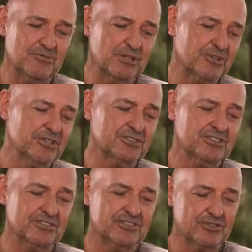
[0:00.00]
from the
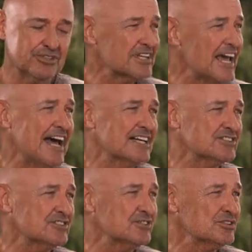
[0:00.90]
producers through the
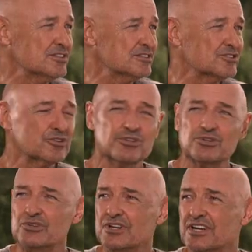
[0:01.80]
cast to the crew,